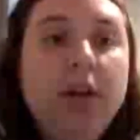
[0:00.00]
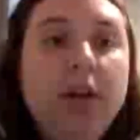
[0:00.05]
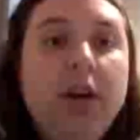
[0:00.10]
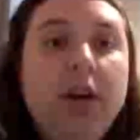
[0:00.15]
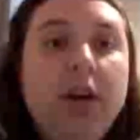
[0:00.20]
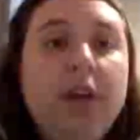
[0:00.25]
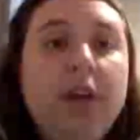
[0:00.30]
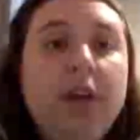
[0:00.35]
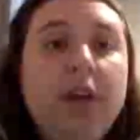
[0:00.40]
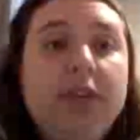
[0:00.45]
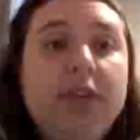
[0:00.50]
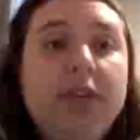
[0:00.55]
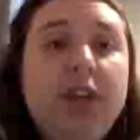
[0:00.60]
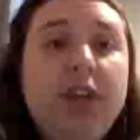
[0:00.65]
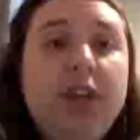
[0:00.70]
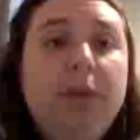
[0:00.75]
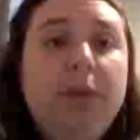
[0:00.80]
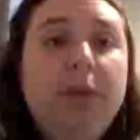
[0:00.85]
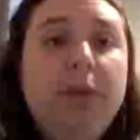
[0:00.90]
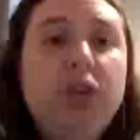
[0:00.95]
The scene in
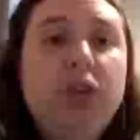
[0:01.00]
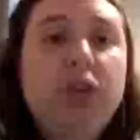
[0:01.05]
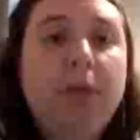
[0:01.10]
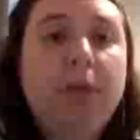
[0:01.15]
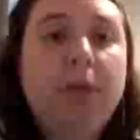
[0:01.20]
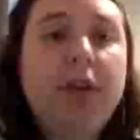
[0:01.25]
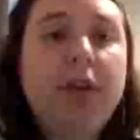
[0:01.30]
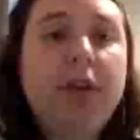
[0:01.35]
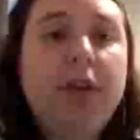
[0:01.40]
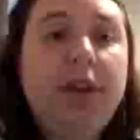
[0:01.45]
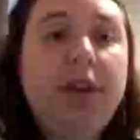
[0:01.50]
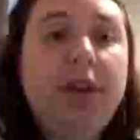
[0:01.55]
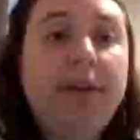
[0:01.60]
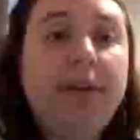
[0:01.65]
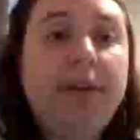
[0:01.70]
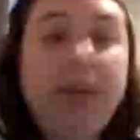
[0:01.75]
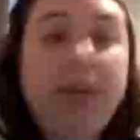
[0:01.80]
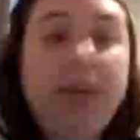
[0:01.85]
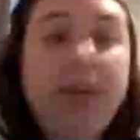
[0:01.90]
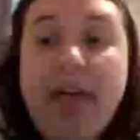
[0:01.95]
which
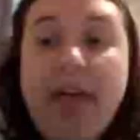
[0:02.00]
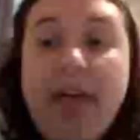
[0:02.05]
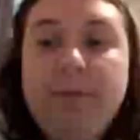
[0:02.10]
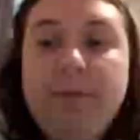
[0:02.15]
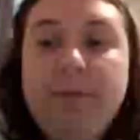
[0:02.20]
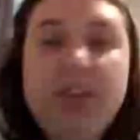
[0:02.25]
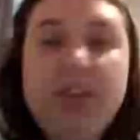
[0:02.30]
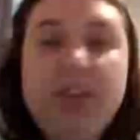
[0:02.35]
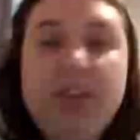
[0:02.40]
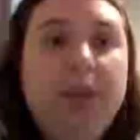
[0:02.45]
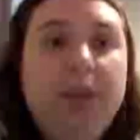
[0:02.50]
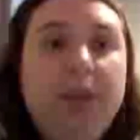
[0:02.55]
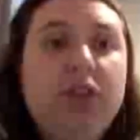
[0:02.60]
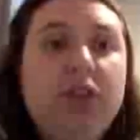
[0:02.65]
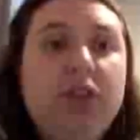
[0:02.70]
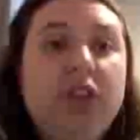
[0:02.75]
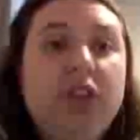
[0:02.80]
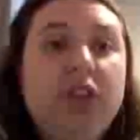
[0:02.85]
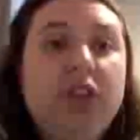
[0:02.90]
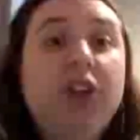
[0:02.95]
the
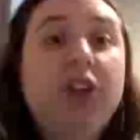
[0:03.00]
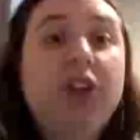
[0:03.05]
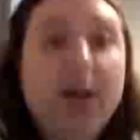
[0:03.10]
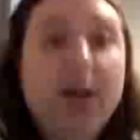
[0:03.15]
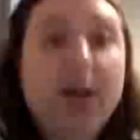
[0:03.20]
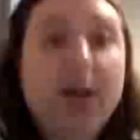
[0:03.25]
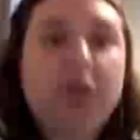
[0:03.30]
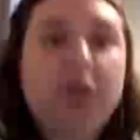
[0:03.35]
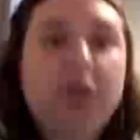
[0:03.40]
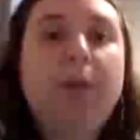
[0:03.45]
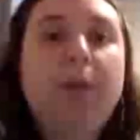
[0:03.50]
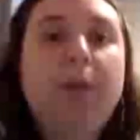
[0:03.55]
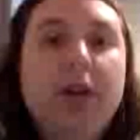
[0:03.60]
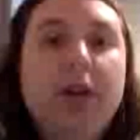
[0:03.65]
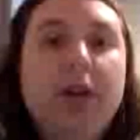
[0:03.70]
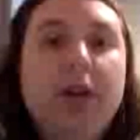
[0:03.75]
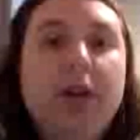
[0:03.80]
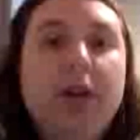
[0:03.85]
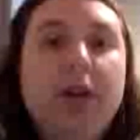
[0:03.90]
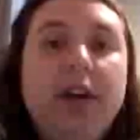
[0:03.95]
Doctor and Martha
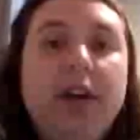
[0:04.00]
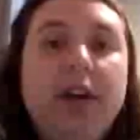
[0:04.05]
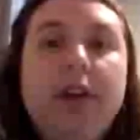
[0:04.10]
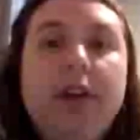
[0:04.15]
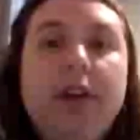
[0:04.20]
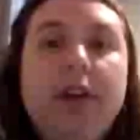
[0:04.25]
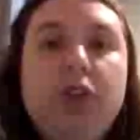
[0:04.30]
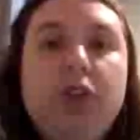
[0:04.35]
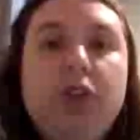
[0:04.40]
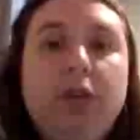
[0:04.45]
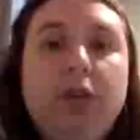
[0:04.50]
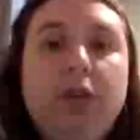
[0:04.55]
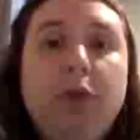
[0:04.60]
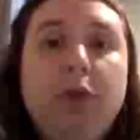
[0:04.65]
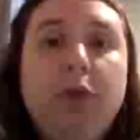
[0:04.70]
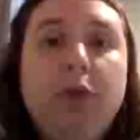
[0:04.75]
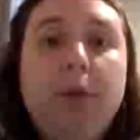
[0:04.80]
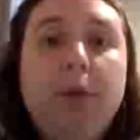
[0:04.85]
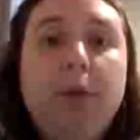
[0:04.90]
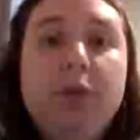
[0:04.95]
share a room
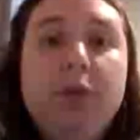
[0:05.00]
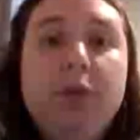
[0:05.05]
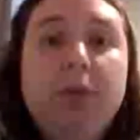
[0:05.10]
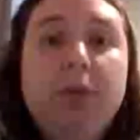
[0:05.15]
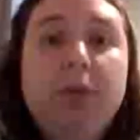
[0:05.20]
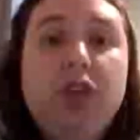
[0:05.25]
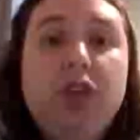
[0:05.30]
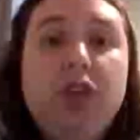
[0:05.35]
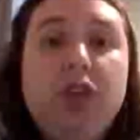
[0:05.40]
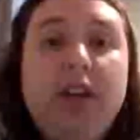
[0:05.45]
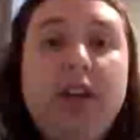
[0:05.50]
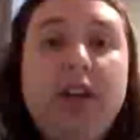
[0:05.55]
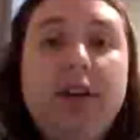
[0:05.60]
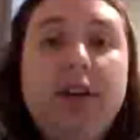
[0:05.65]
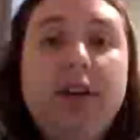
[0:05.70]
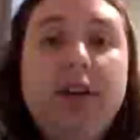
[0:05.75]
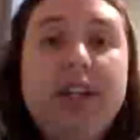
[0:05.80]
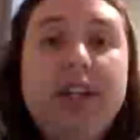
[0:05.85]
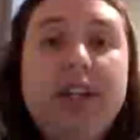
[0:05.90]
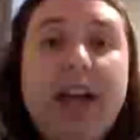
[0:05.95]
was originally written to
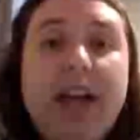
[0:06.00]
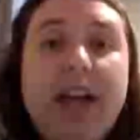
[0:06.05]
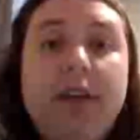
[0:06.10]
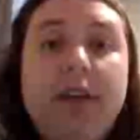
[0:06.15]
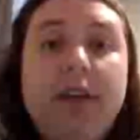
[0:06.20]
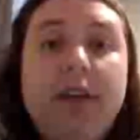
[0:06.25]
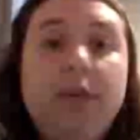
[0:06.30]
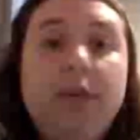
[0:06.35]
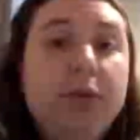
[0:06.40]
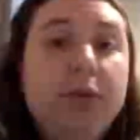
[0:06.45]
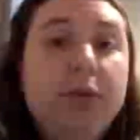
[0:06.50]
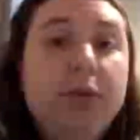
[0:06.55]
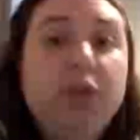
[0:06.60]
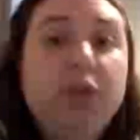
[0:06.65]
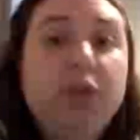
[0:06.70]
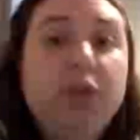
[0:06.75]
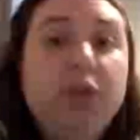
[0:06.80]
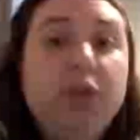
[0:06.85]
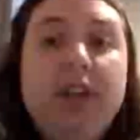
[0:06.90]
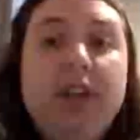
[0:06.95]
have
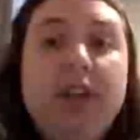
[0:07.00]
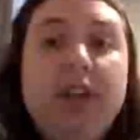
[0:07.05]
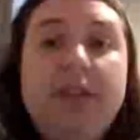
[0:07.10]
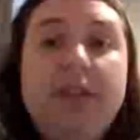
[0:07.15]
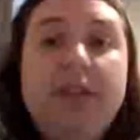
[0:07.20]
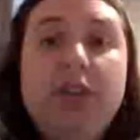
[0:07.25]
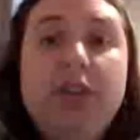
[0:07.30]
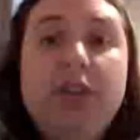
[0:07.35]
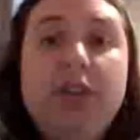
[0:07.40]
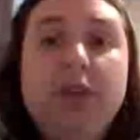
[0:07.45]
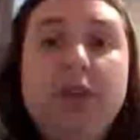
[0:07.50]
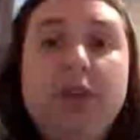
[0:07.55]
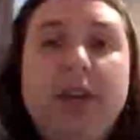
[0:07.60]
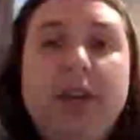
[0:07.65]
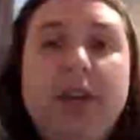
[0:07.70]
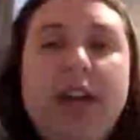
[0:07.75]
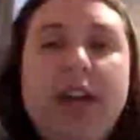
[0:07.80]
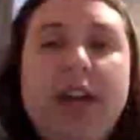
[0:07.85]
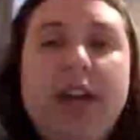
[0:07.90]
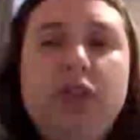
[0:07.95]
the Doctor
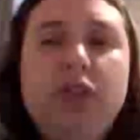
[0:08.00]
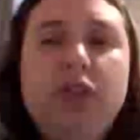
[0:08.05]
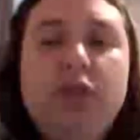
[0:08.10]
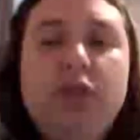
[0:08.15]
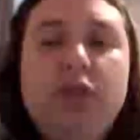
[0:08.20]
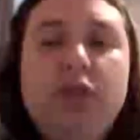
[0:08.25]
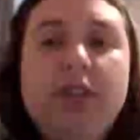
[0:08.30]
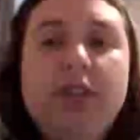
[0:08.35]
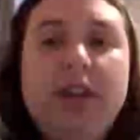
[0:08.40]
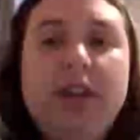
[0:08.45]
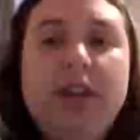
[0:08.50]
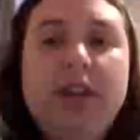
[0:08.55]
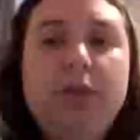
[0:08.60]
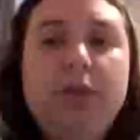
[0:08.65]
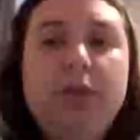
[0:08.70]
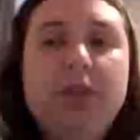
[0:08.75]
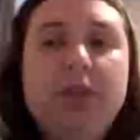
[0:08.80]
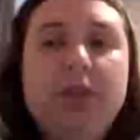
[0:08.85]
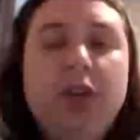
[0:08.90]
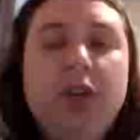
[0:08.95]
casually dressed down to his
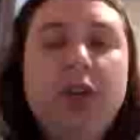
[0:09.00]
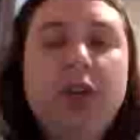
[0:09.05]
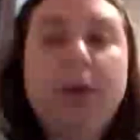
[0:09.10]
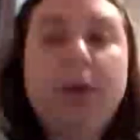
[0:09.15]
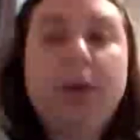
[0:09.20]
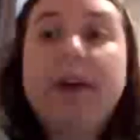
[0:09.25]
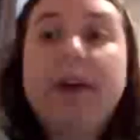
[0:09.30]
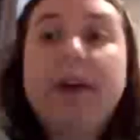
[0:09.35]
underwear,